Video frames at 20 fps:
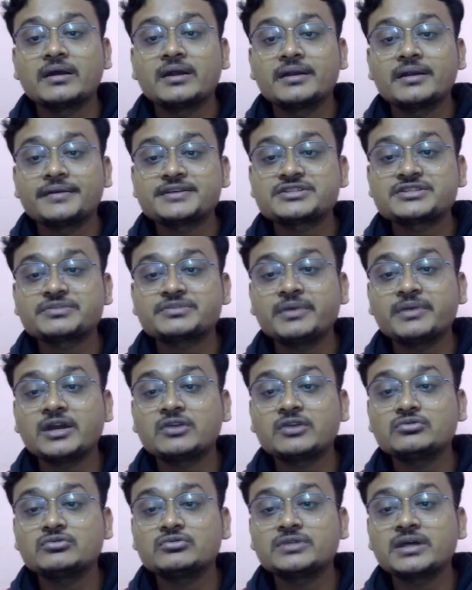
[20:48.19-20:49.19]
despair
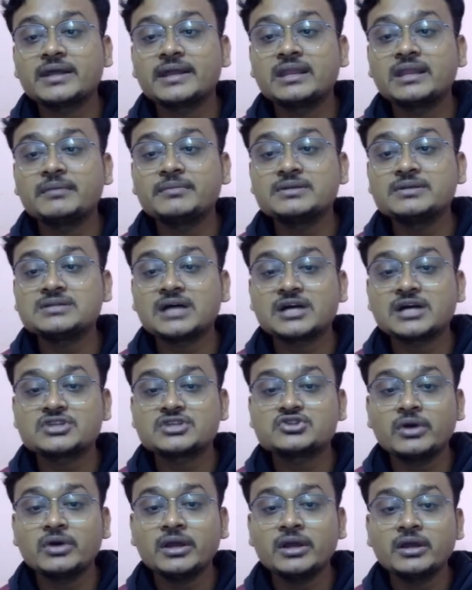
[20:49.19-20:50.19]
to their enemies, a
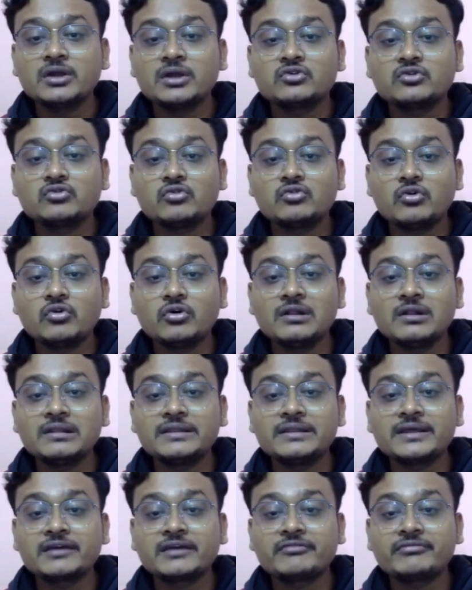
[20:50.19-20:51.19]
joy to all
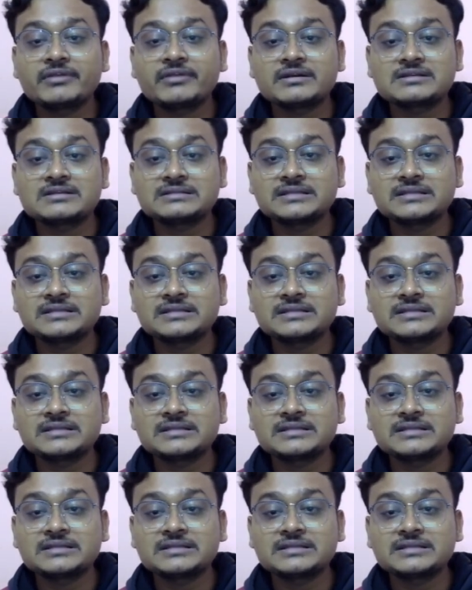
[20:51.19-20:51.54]
their friends,